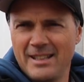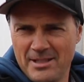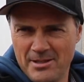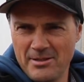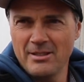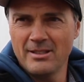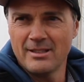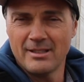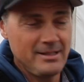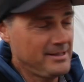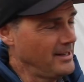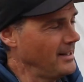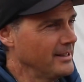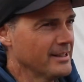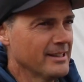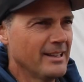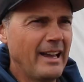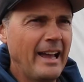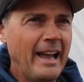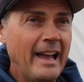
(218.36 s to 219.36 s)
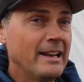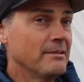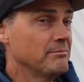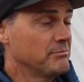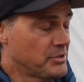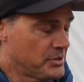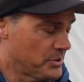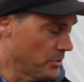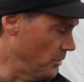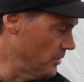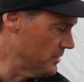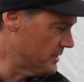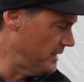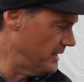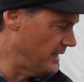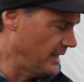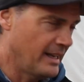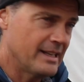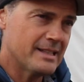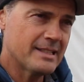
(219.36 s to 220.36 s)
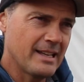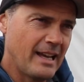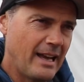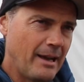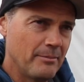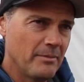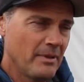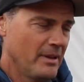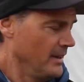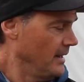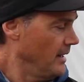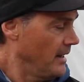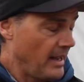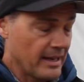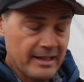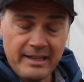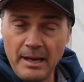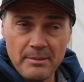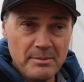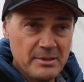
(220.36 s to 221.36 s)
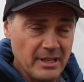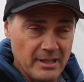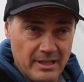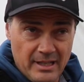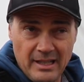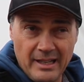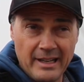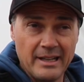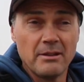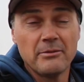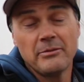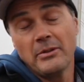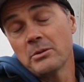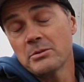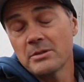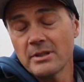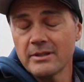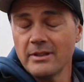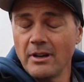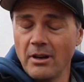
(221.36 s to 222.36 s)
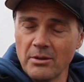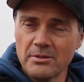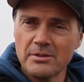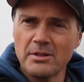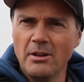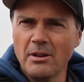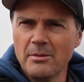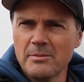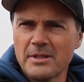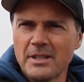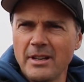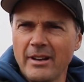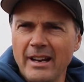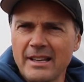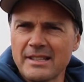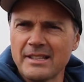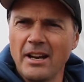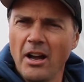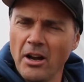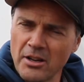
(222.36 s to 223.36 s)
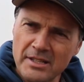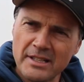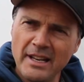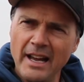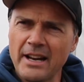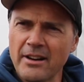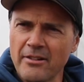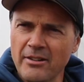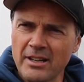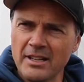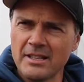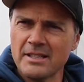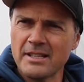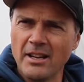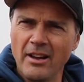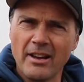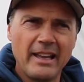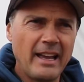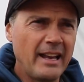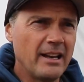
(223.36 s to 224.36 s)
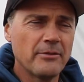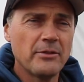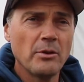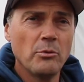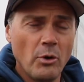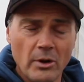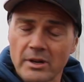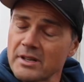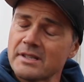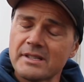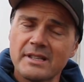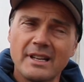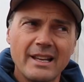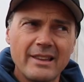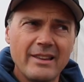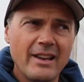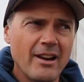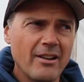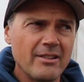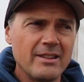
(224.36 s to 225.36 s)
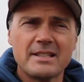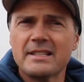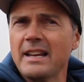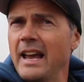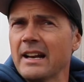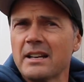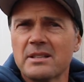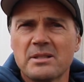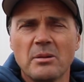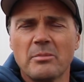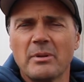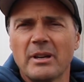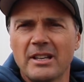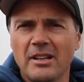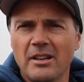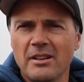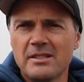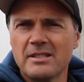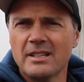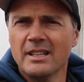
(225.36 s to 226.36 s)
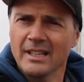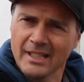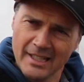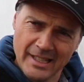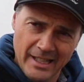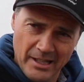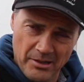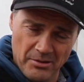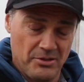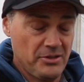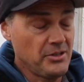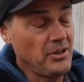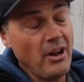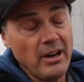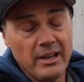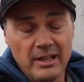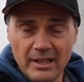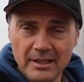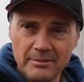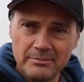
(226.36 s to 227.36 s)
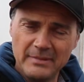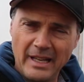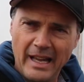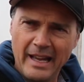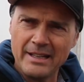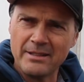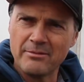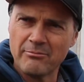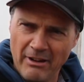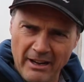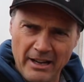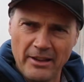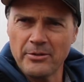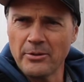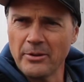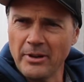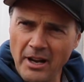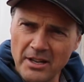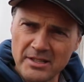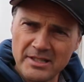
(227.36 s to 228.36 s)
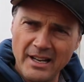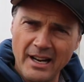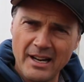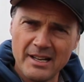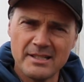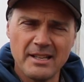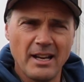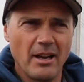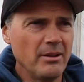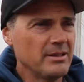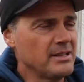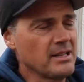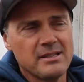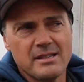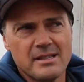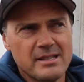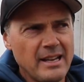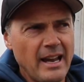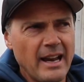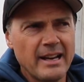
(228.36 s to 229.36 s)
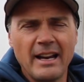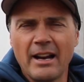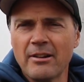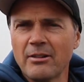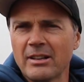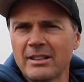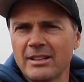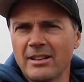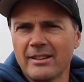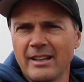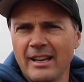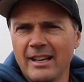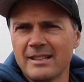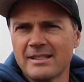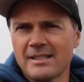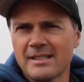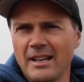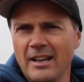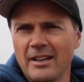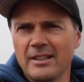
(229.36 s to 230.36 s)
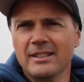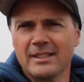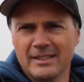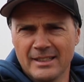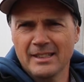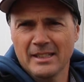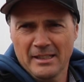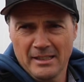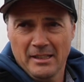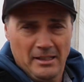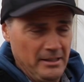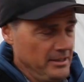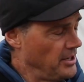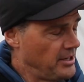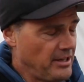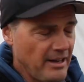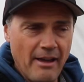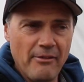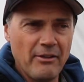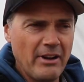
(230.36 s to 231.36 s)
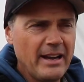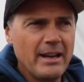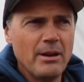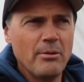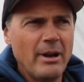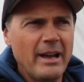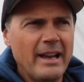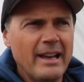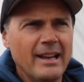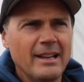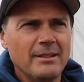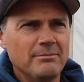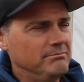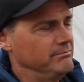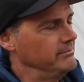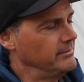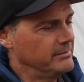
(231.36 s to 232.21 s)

That's right, exactly that. And stores it. It keeps it clean and filtered the whole time, so it has an ozonator in it. So again, if the water's sitting there in the tank and it's not being used, it'll cycle it and run it through an ozonator, so it doesn't stagnate or anything like that. And so you can have it anywhere